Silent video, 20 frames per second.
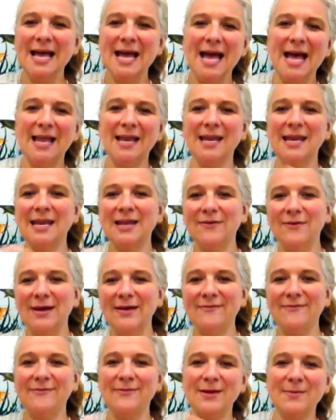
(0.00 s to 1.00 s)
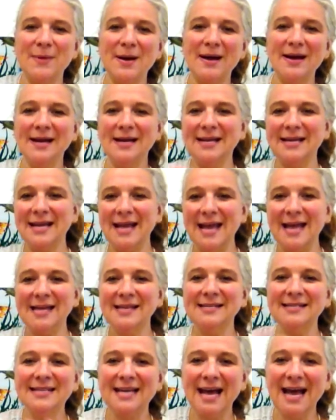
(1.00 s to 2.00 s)
Hello everybody
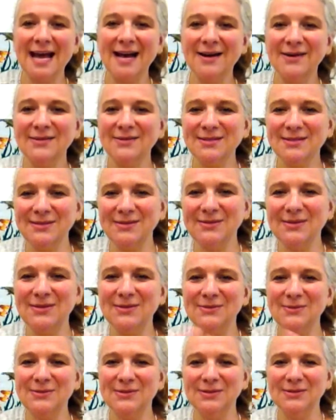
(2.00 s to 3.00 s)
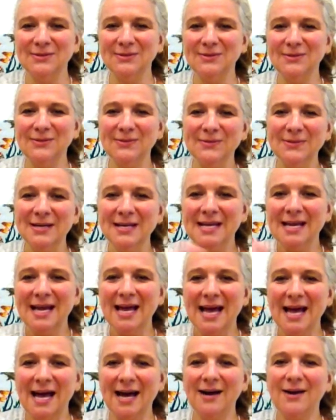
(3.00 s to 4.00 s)
and how do you do?
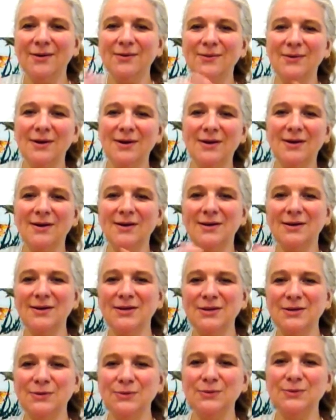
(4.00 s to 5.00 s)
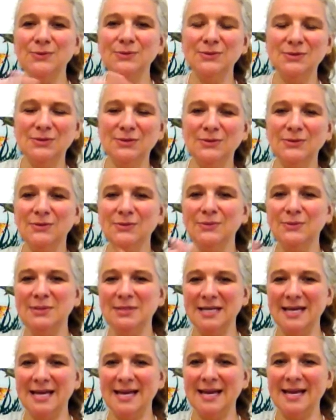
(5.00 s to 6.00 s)
How are you
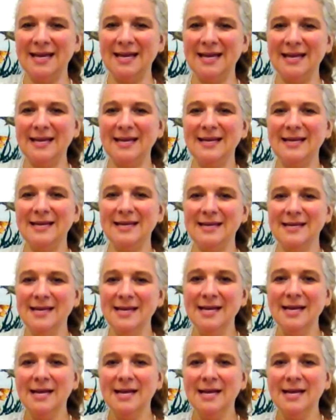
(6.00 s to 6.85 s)
today?